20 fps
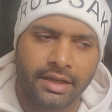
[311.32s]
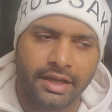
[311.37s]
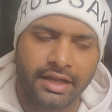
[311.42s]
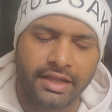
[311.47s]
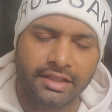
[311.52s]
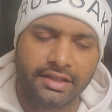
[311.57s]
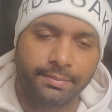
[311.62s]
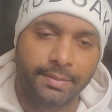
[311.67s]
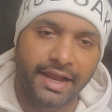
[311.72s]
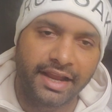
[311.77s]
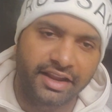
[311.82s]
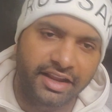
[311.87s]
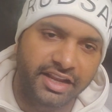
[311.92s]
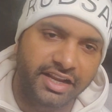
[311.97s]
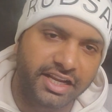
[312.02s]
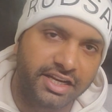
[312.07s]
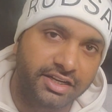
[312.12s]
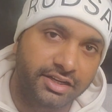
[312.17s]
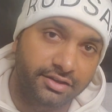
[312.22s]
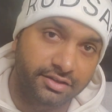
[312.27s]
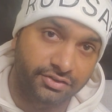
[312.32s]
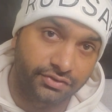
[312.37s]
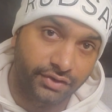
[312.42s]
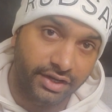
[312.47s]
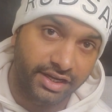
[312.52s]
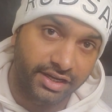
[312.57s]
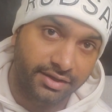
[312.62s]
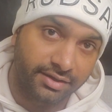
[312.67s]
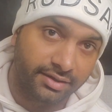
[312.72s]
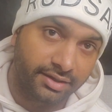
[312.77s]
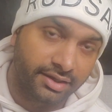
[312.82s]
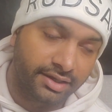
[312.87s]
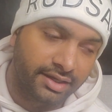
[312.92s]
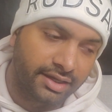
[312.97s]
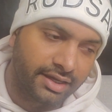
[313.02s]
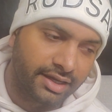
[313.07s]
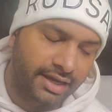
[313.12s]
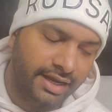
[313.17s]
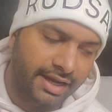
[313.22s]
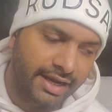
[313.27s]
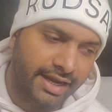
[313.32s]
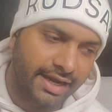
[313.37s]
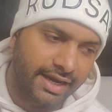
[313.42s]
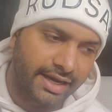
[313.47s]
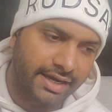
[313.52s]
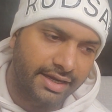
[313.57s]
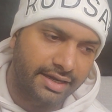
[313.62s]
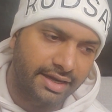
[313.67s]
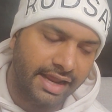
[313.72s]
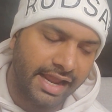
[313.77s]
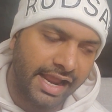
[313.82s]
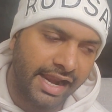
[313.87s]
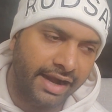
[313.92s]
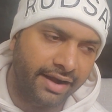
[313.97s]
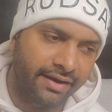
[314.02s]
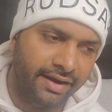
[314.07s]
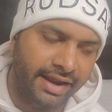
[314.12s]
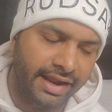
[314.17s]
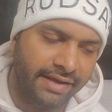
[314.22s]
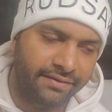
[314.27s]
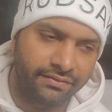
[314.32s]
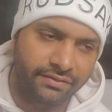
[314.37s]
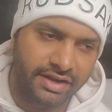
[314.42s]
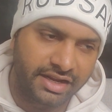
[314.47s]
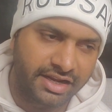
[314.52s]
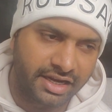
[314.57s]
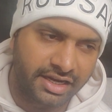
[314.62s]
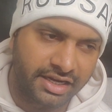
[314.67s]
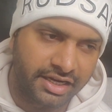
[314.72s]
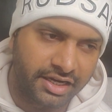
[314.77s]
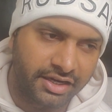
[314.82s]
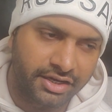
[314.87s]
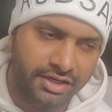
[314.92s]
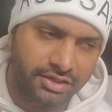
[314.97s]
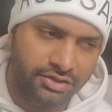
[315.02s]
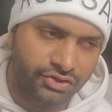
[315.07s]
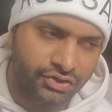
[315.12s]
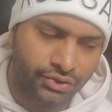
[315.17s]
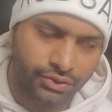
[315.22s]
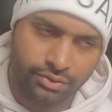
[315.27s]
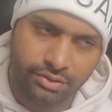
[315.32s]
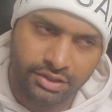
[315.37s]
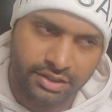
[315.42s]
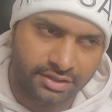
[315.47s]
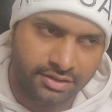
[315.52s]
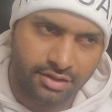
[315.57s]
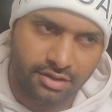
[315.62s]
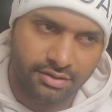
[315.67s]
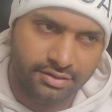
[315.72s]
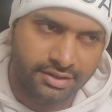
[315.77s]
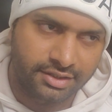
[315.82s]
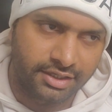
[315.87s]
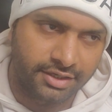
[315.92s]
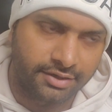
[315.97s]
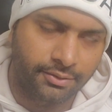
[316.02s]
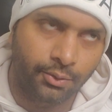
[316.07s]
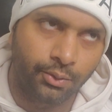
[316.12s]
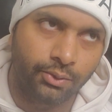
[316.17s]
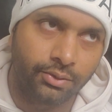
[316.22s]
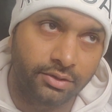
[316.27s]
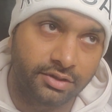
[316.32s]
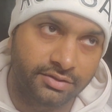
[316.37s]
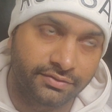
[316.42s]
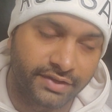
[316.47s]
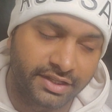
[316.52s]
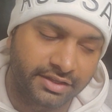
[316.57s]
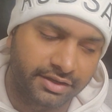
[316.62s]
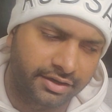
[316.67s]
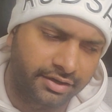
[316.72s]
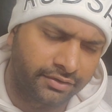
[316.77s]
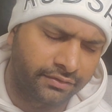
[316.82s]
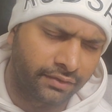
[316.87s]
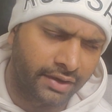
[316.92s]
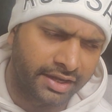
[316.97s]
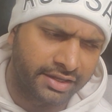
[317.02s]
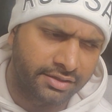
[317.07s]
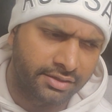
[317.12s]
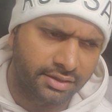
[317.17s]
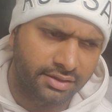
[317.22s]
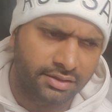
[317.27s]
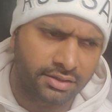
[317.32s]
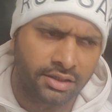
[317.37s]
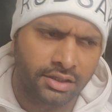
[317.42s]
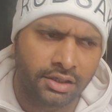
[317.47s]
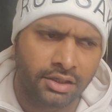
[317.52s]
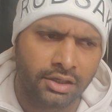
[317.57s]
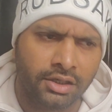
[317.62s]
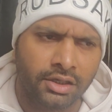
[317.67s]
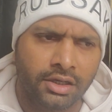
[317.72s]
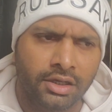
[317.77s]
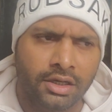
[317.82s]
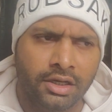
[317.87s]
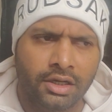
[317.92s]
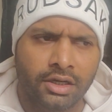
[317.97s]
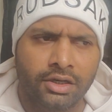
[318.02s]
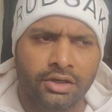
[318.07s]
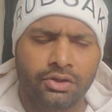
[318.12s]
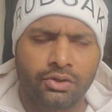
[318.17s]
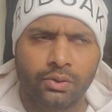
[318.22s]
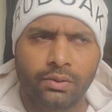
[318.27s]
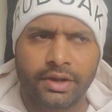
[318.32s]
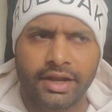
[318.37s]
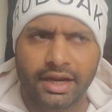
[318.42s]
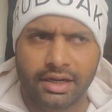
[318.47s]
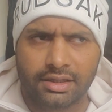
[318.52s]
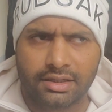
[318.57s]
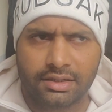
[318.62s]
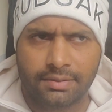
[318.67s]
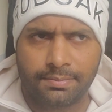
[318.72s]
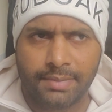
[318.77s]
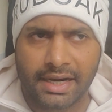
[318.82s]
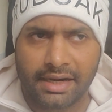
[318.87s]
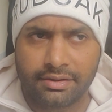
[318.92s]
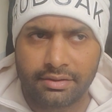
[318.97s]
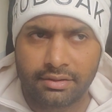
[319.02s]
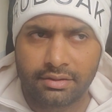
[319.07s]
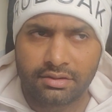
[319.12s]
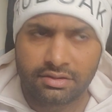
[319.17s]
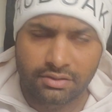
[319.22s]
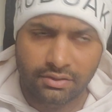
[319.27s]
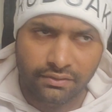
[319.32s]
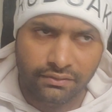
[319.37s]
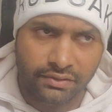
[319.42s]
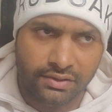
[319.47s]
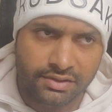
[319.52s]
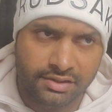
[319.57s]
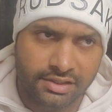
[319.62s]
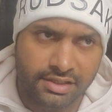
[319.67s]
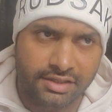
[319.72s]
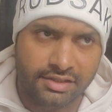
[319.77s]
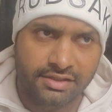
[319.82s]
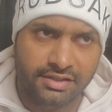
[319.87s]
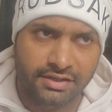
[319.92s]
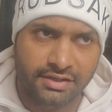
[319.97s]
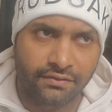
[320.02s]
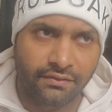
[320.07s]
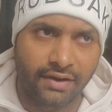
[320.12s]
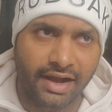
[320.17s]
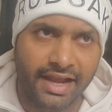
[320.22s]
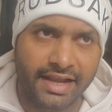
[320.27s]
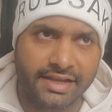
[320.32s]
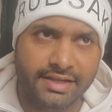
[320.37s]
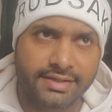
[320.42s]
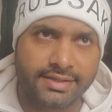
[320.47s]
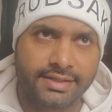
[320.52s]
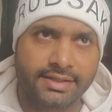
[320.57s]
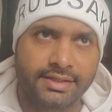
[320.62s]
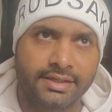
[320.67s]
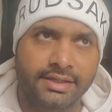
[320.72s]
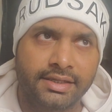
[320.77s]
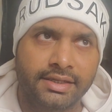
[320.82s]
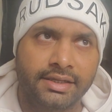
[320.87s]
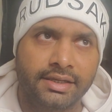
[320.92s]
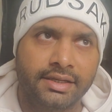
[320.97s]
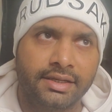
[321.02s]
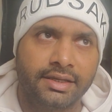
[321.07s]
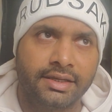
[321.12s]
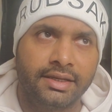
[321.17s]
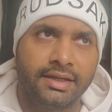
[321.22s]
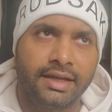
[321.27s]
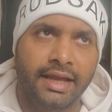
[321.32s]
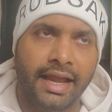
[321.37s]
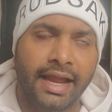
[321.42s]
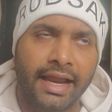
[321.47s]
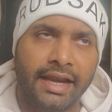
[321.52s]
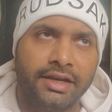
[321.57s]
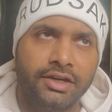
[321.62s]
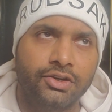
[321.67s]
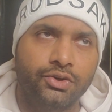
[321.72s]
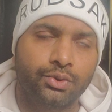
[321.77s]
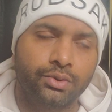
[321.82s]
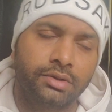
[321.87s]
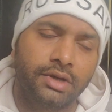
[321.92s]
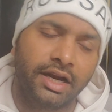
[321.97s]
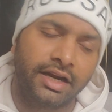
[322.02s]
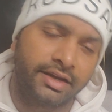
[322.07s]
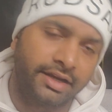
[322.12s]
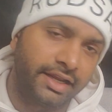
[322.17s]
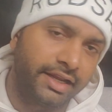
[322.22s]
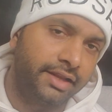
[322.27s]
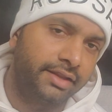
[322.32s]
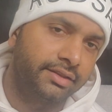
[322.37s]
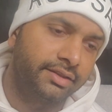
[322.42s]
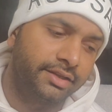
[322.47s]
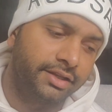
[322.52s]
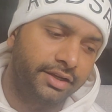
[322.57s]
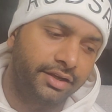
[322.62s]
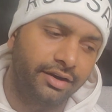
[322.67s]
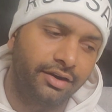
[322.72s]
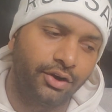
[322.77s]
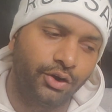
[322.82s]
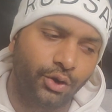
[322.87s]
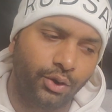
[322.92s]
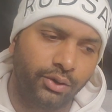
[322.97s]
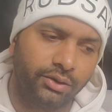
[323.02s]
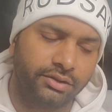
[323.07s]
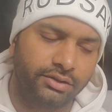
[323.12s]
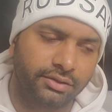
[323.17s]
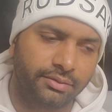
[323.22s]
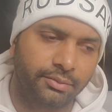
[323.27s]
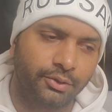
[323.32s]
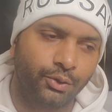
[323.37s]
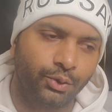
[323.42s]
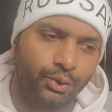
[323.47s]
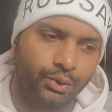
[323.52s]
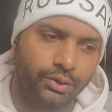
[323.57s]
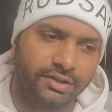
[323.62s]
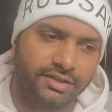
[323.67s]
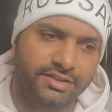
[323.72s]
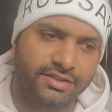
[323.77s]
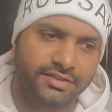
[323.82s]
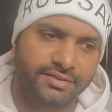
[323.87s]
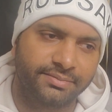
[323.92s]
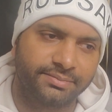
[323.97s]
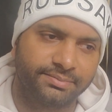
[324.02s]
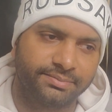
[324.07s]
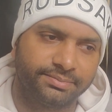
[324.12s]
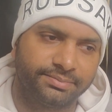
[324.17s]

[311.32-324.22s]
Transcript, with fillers: in the banking industry, and every Canadian should discuss their goals with their advisors to get the better services, advice, and to attain their long term goals.